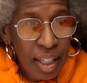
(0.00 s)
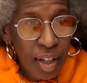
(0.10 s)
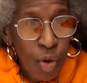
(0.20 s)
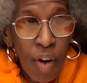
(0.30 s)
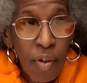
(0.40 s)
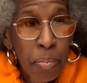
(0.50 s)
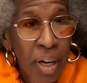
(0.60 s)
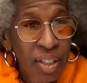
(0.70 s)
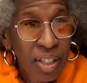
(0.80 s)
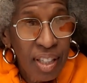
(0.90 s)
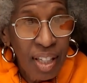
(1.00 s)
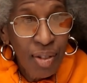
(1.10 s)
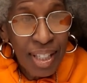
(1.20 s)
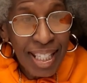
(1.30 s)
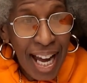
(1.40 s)
Whoever punches in
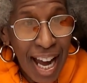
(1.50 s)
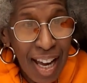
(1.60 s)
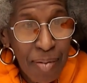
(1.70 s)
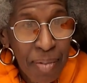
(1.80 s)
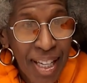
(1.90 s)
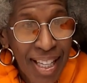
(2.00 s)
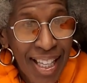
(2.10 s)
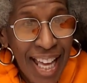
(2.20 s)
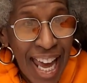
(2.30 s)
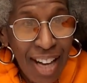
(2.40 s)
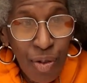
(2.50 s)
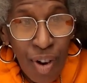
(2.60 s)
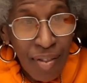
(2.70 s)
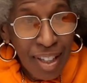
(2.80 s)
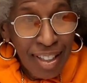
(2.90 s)
on time and
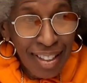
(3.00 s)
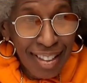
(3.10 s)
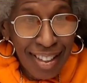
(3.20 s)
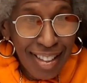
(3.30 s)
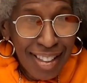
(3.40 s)
whoever doesn't